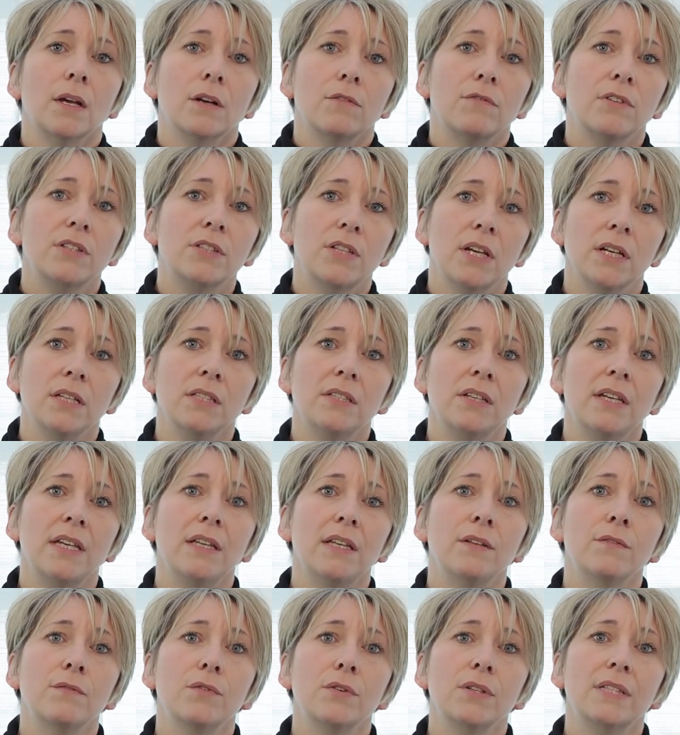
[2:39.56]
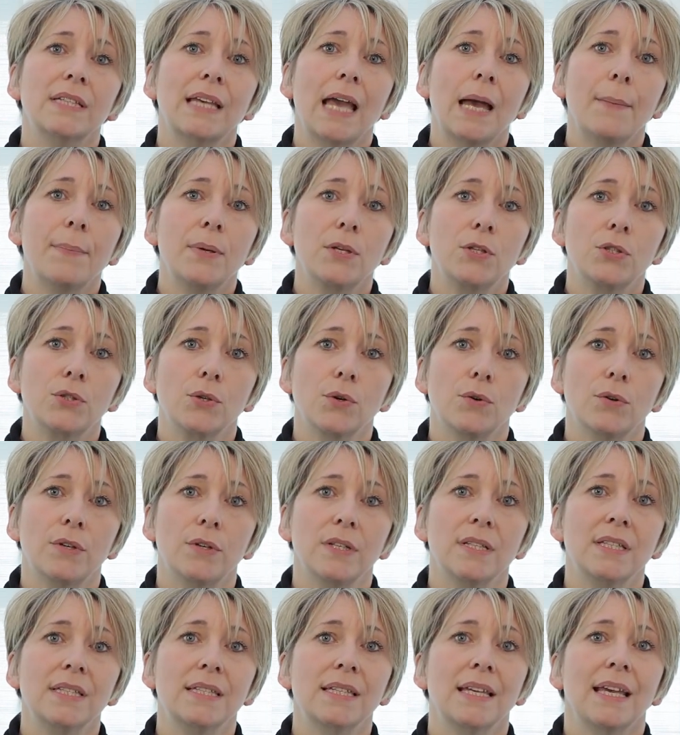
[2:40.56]
Return to Invoice Gap
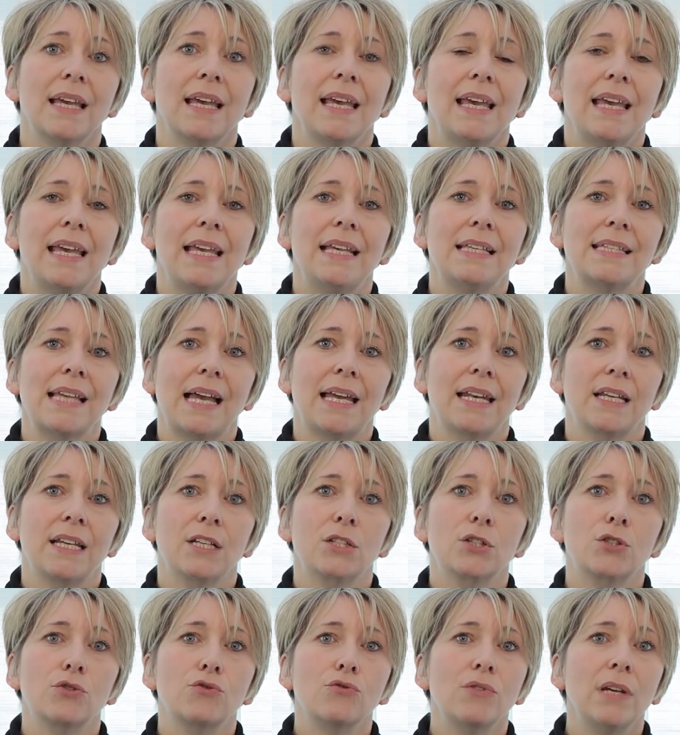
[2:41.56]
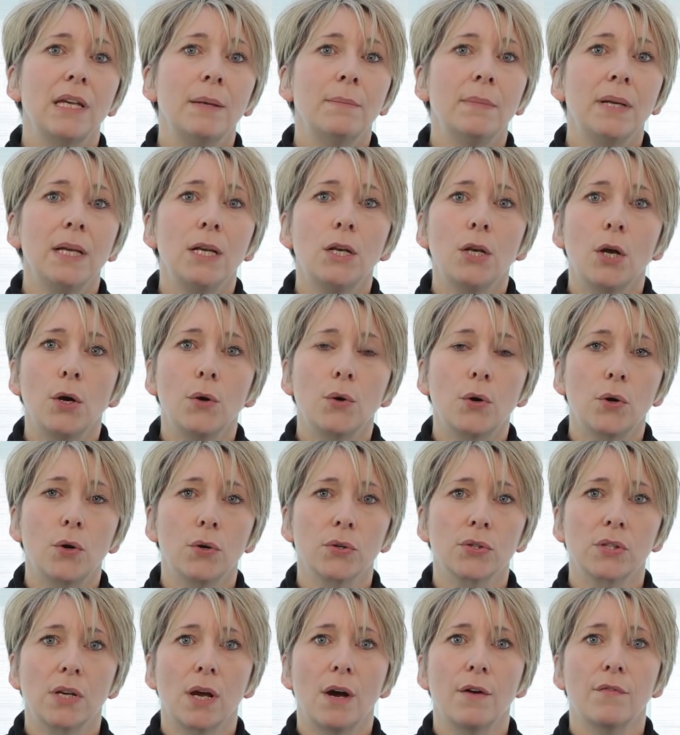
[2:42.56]
Insurance is an extremely
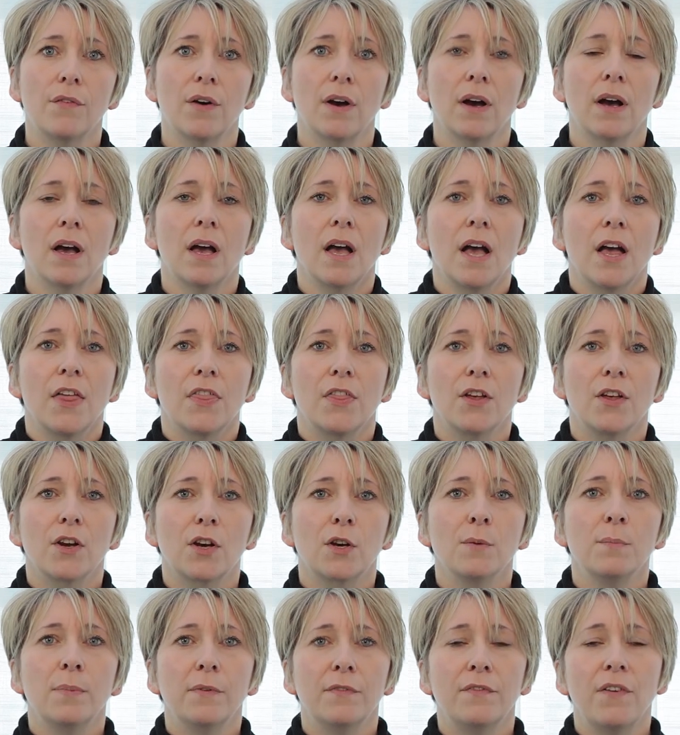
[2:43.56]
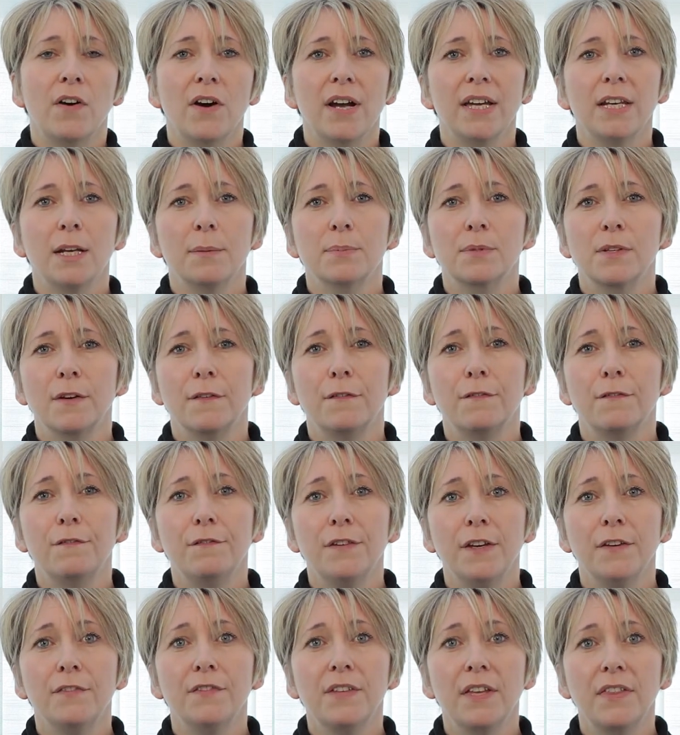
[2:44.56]
low-cost cover that can provide up to
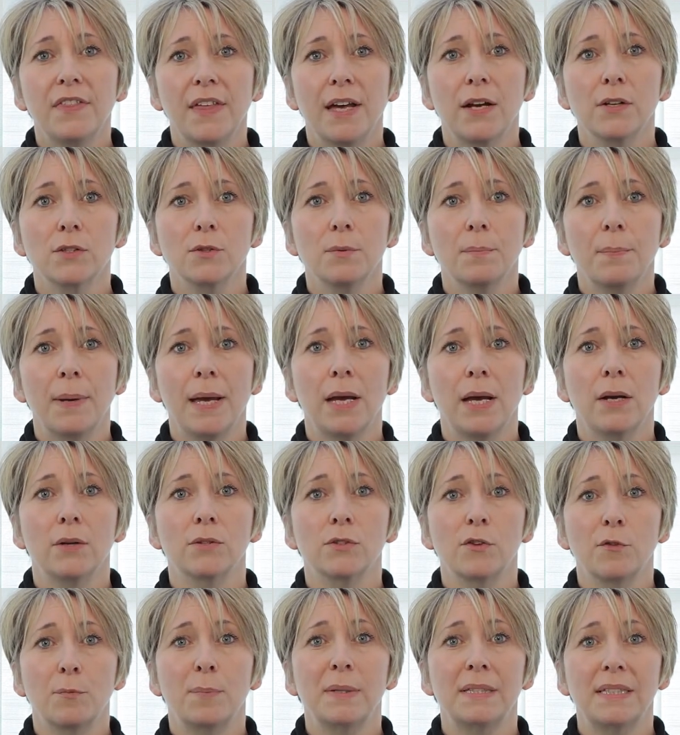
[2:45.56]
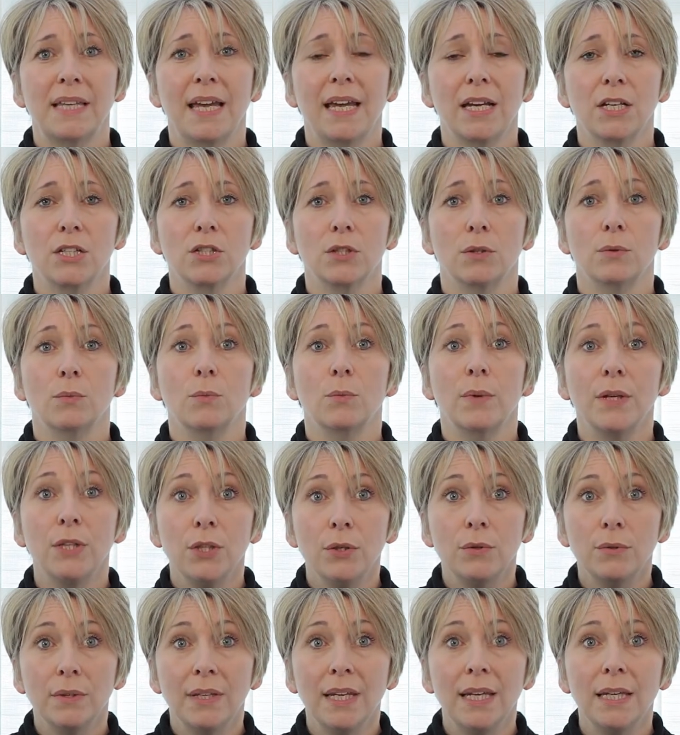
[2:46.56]
£50,000 of protection when
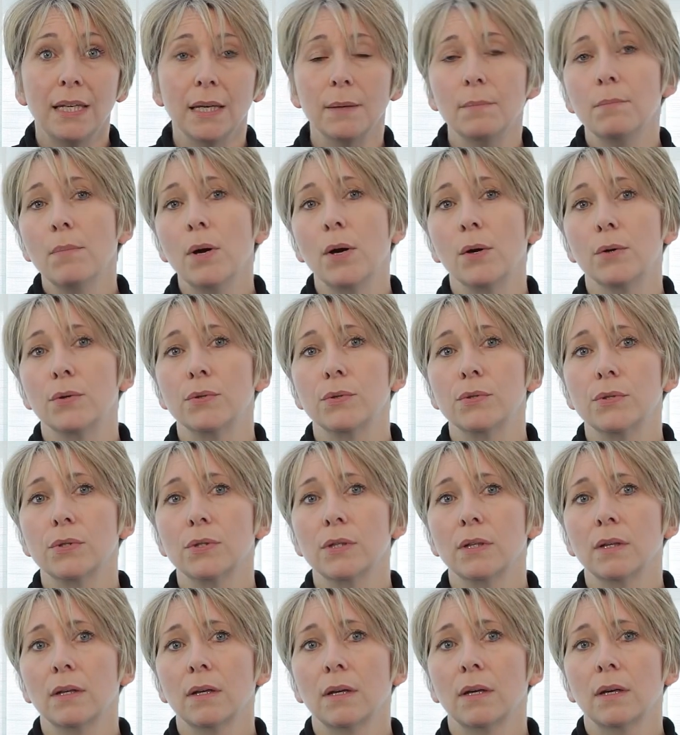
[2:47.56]
you need it most.